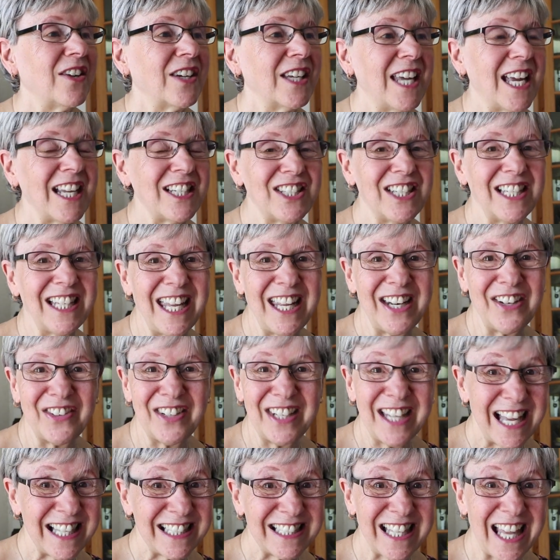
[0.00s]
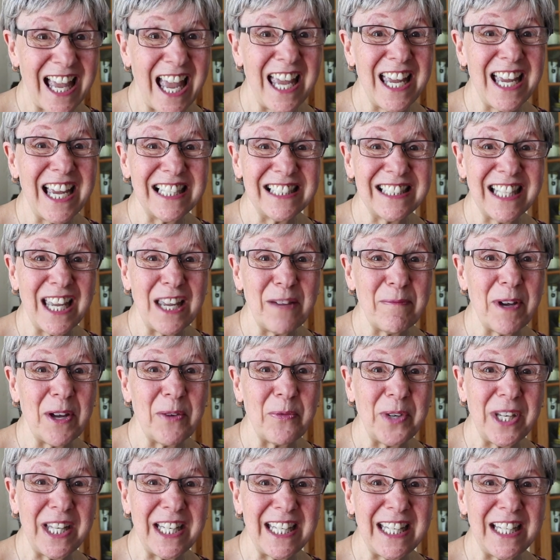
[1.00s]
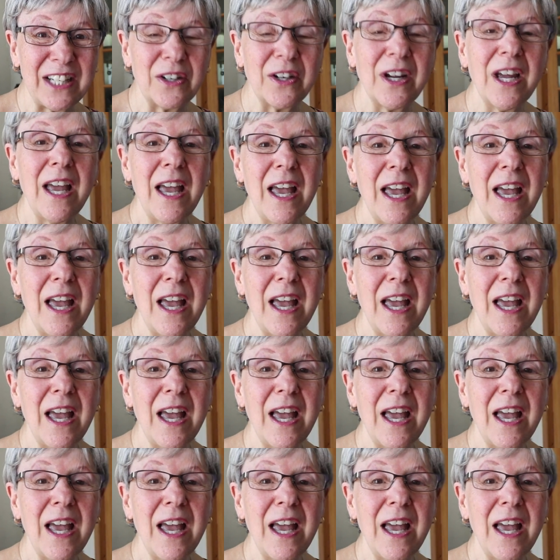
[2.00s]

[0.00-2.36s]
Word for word: and catch you later. Yes, I guess I am a weed eater.